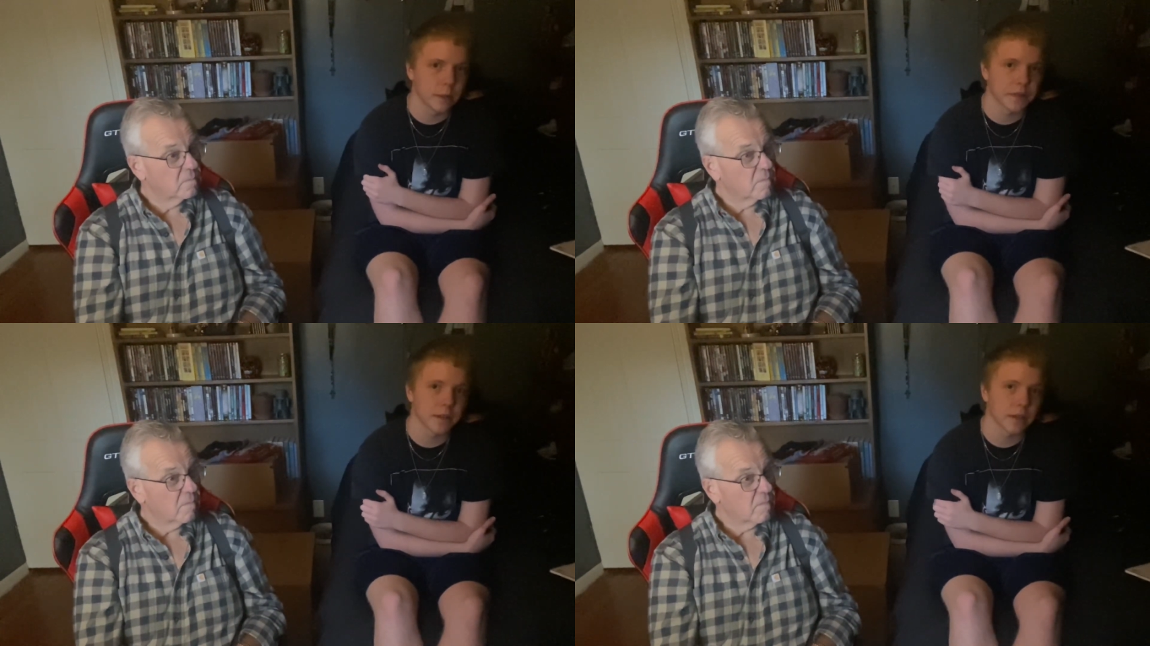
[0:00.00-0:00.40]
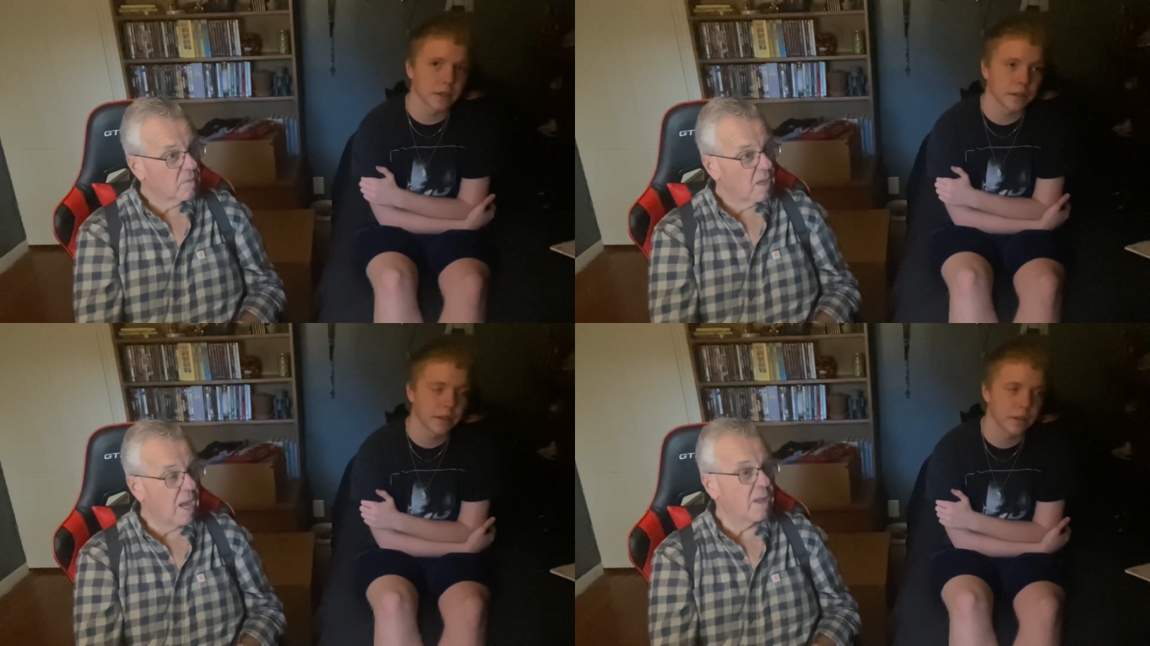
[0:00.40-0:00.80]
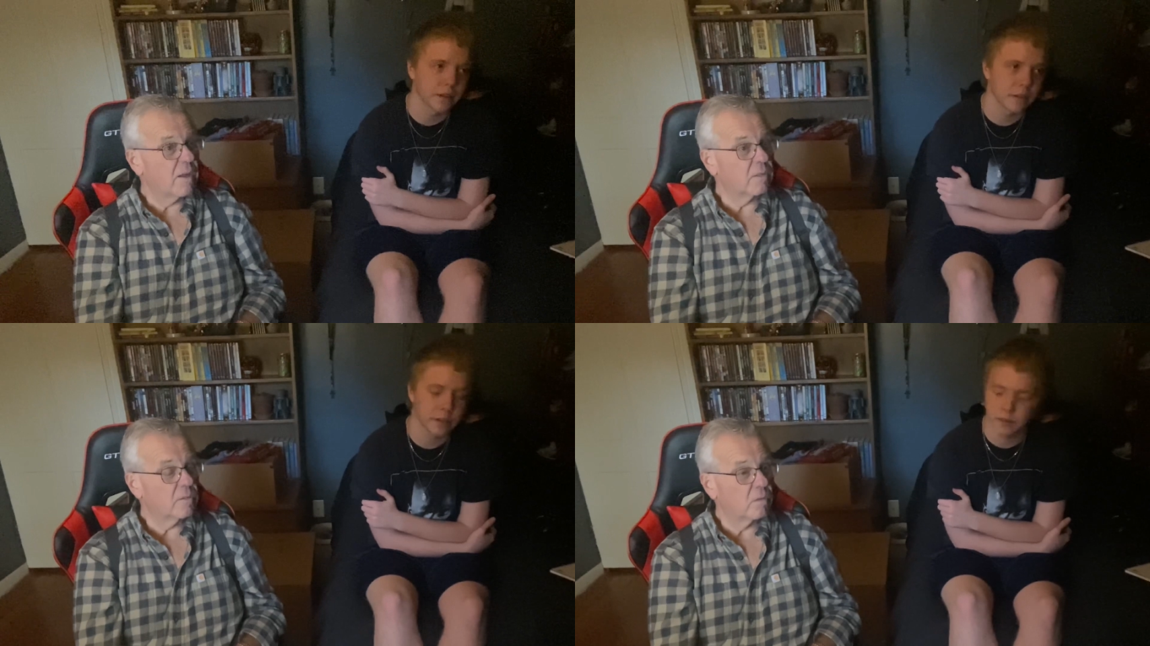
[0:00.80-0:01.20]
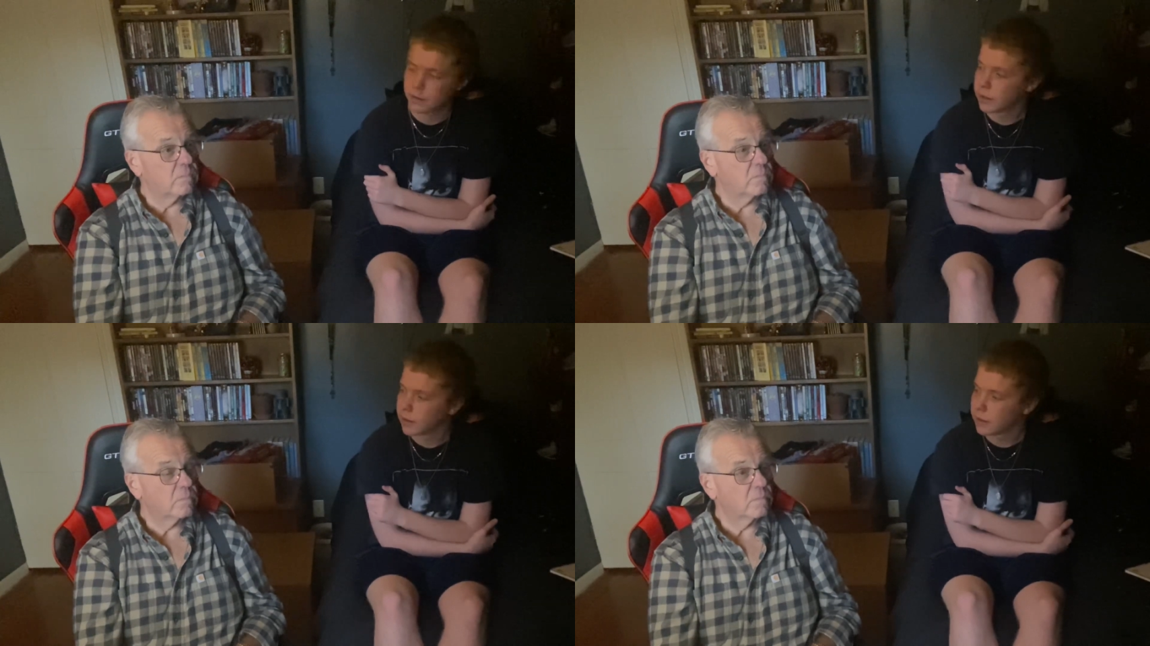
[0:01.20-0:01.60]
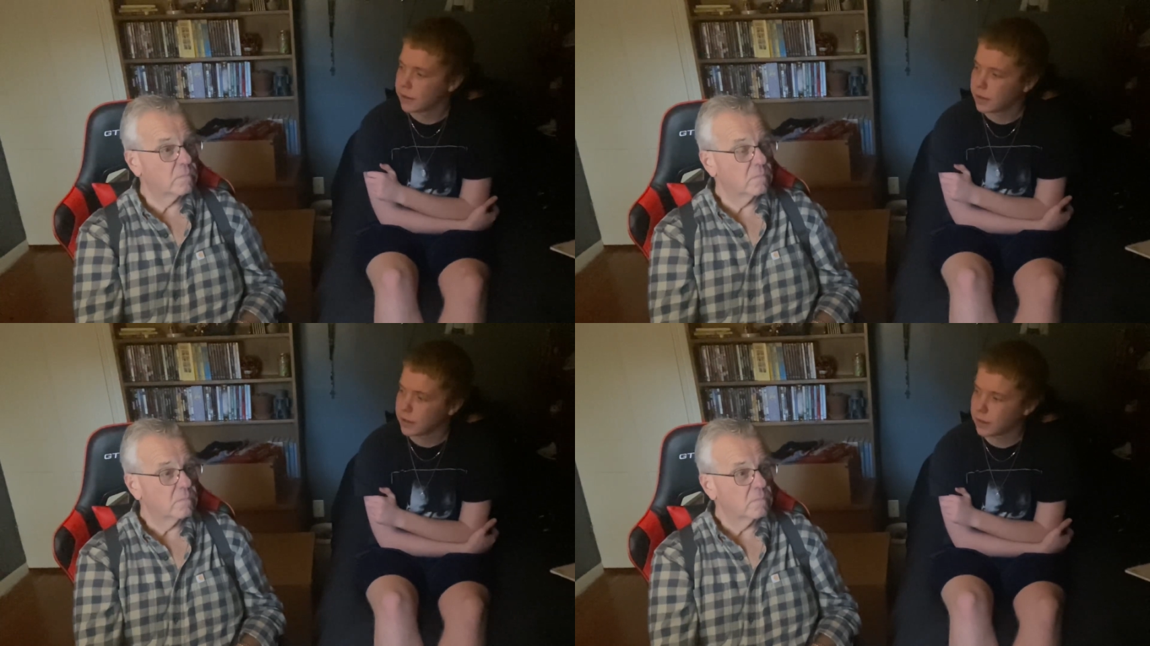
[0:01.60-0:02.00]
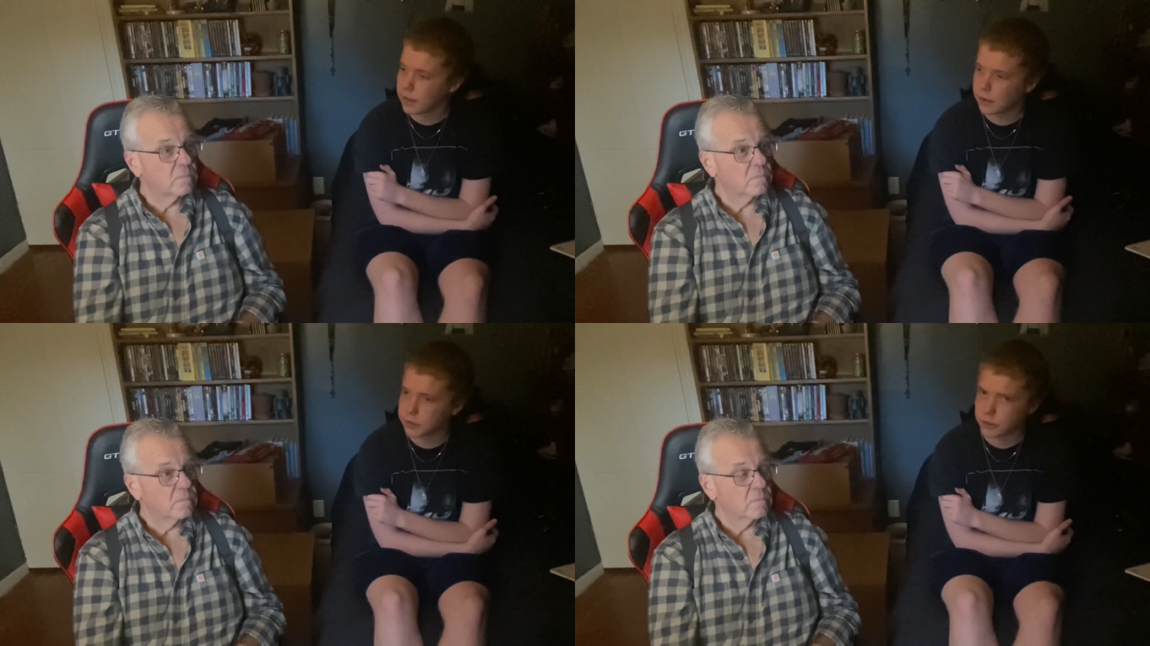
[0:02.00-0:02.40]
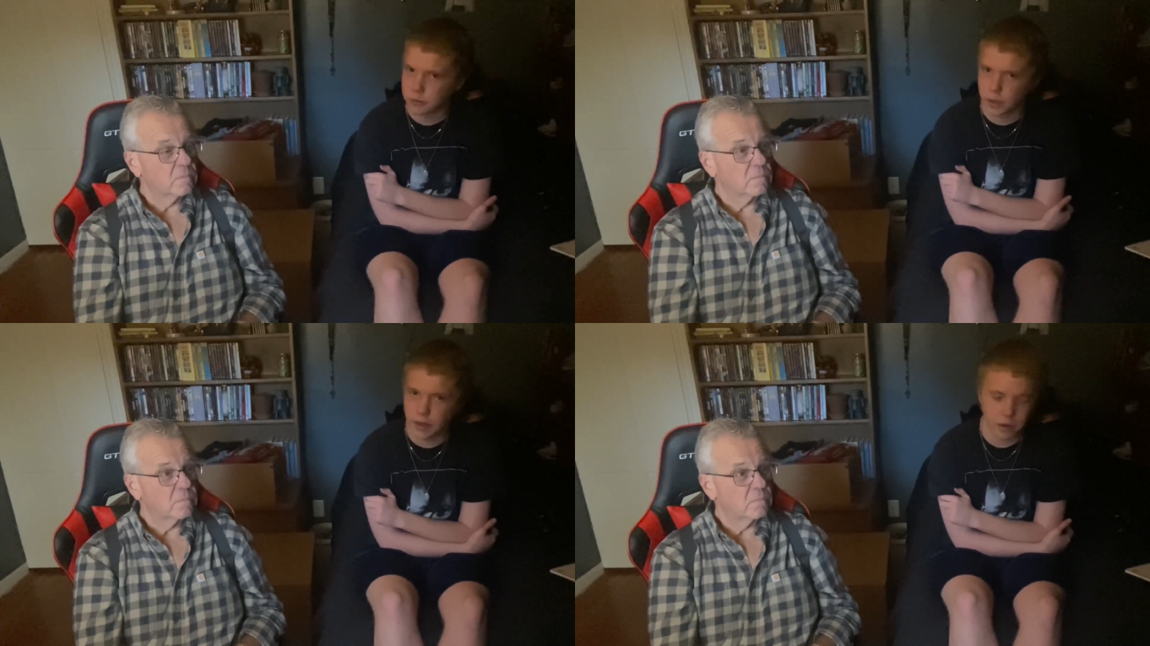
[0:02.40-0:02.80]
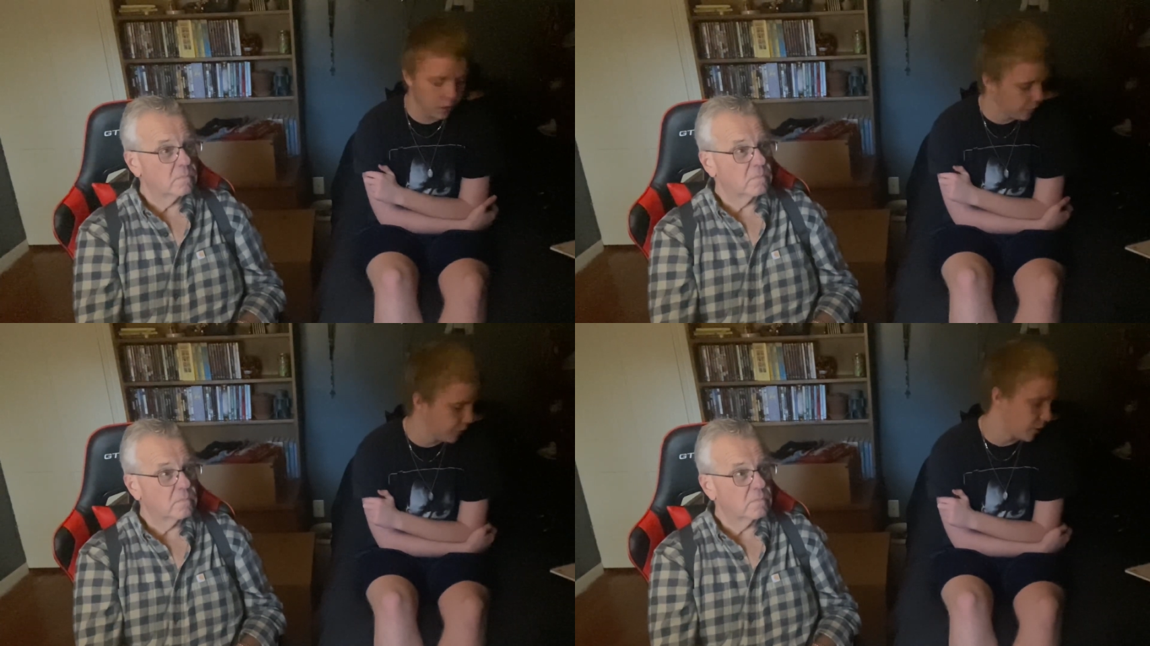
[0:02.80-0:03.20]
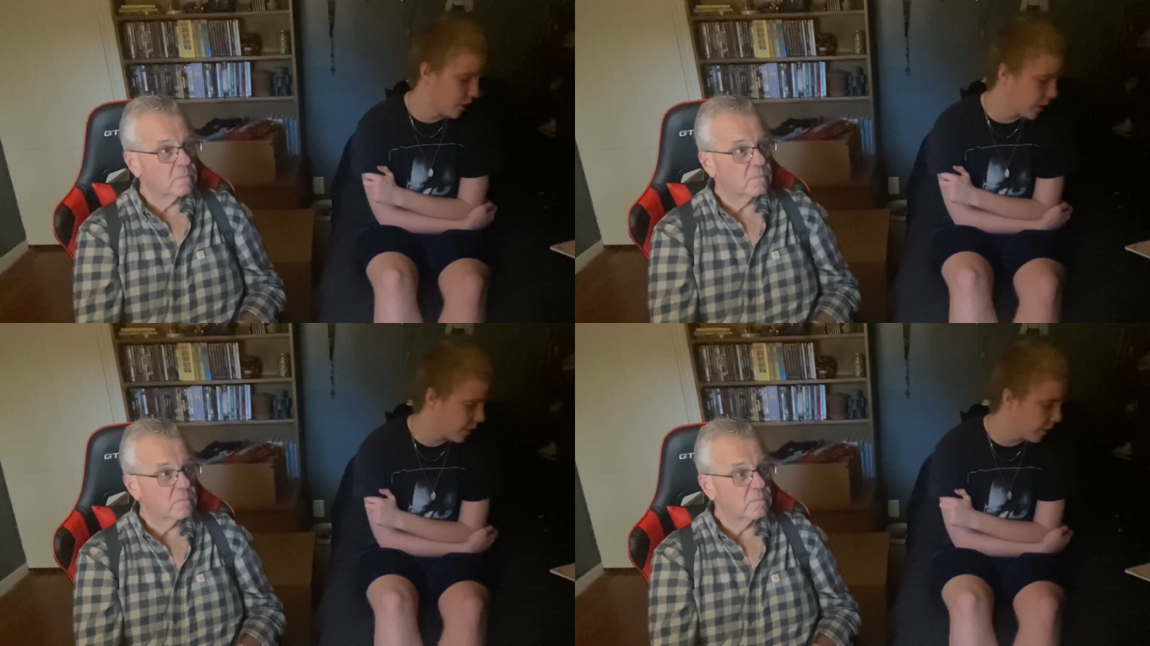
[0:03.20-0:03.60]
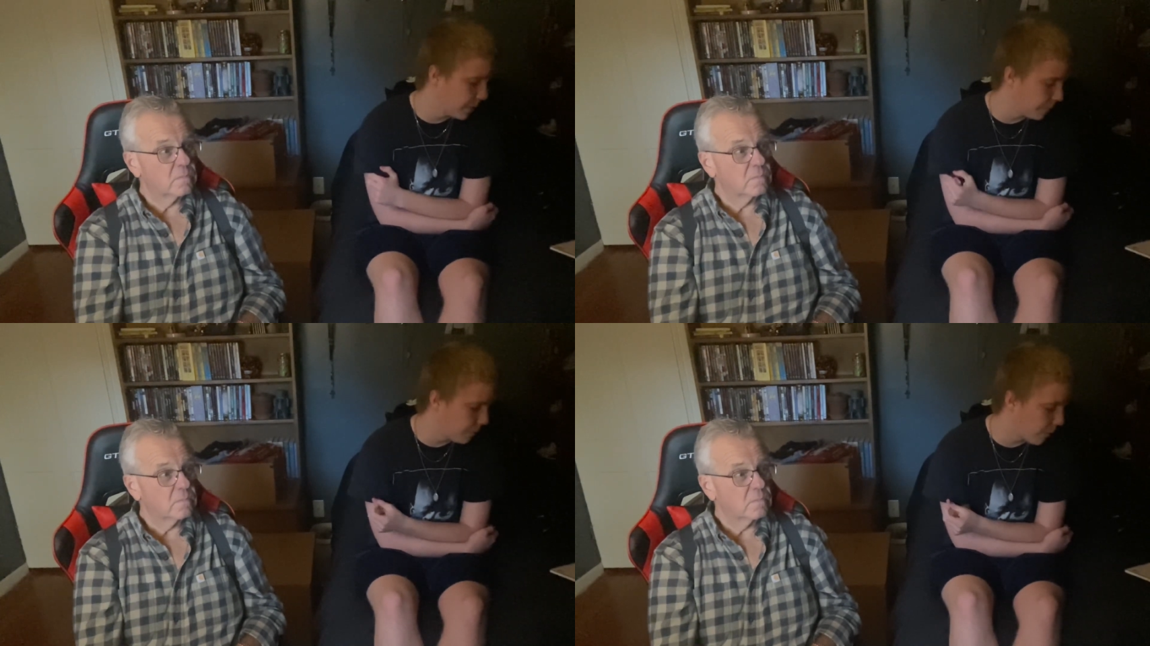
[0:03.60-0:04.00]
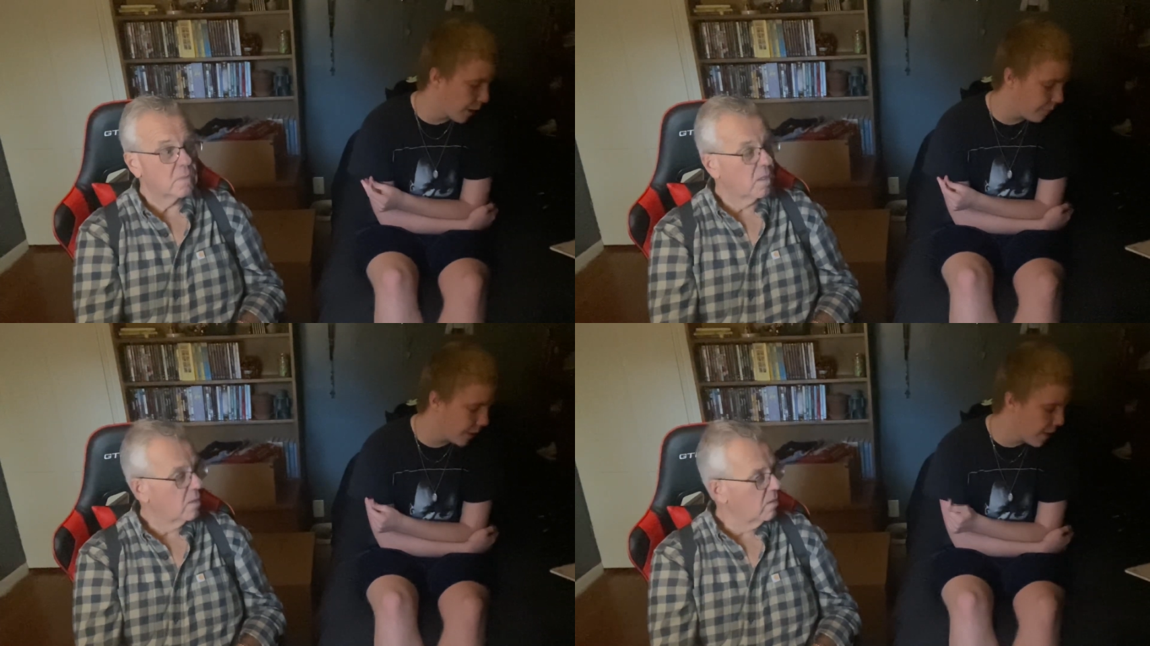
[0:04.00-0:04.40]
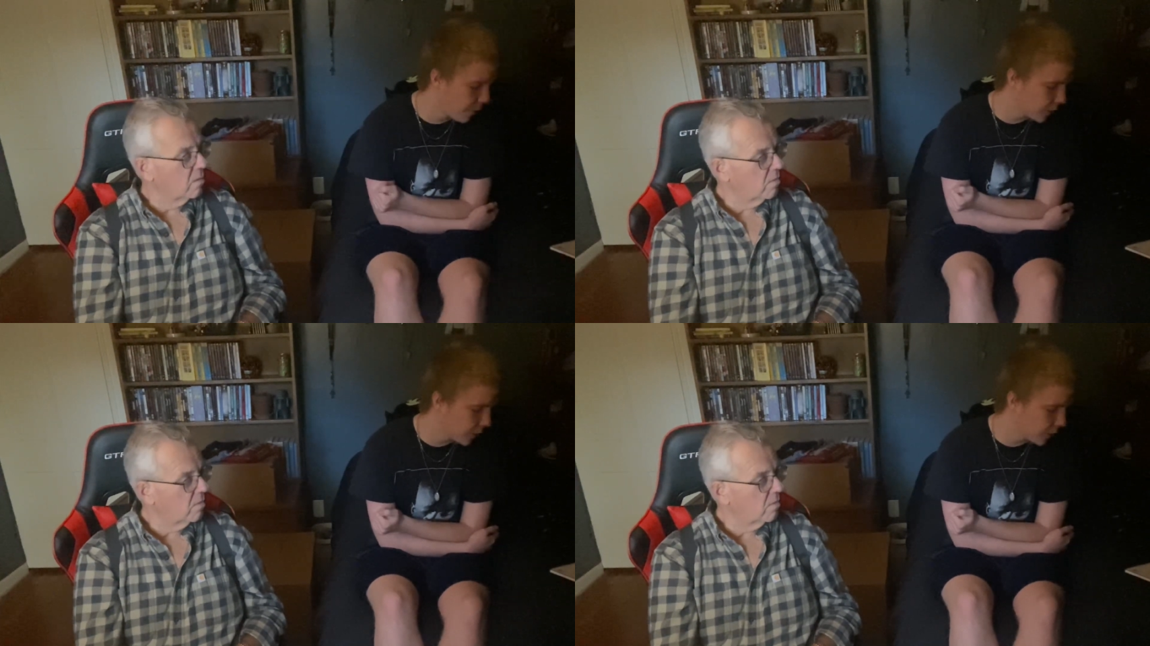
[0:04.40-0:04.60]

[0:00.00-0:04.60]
Speaker 1: I think. Yeah, I think so. I think that was a great closer. Um, my favorite